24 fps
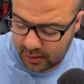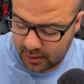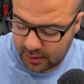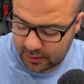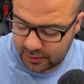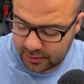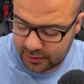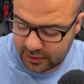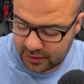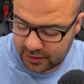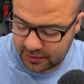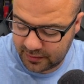
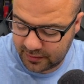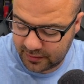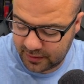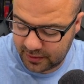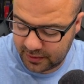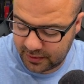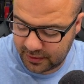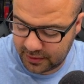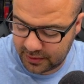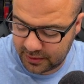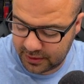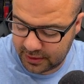transfer
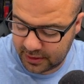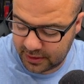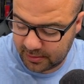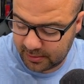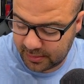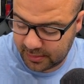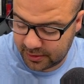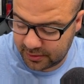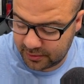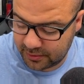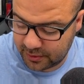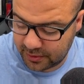this
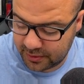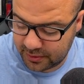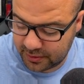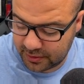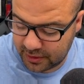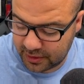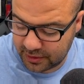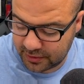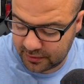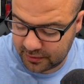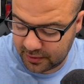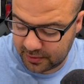template with
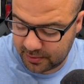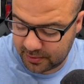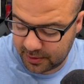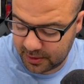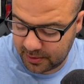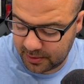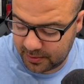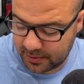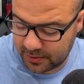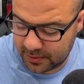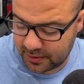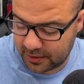transfer
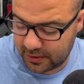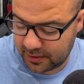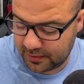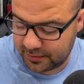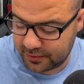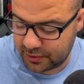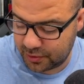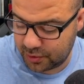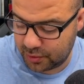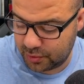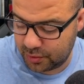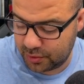paper, and I've
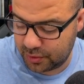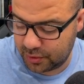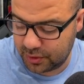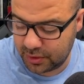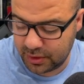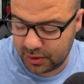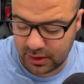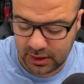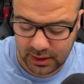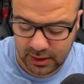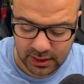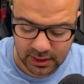shown
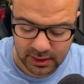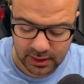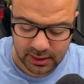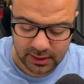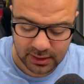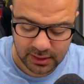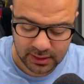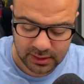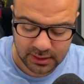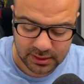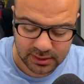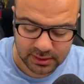
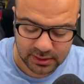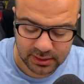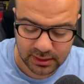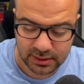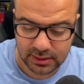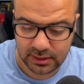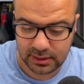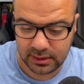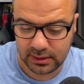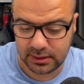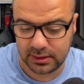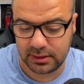these
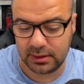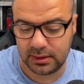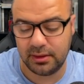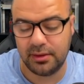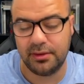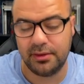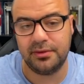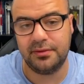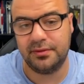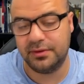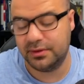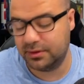techniques in
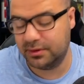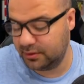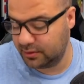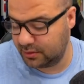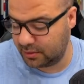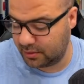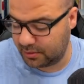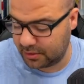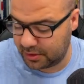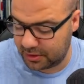other videos on